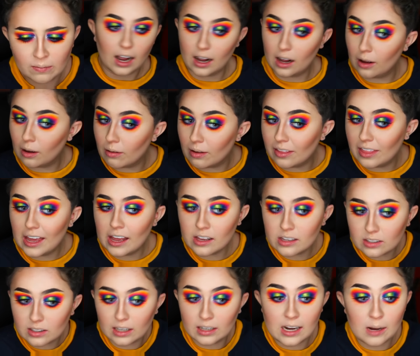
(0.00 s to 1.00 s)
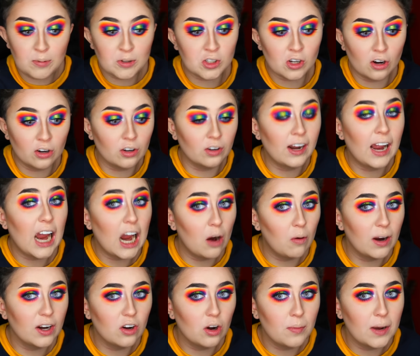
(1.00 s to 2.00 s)
And that's an episode on
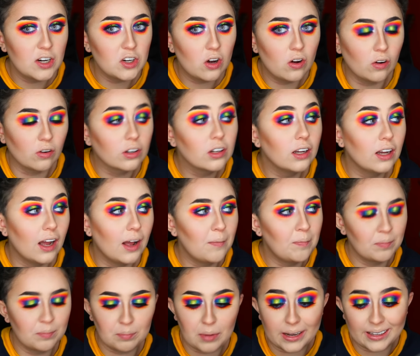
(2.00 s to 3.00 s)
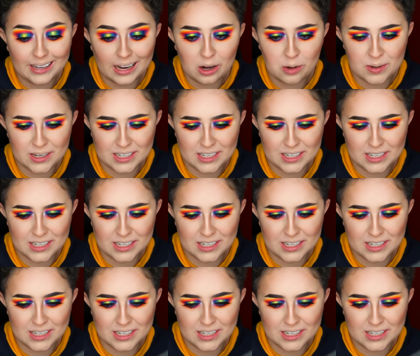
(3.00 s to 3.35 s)
How I Know My Dog by Caito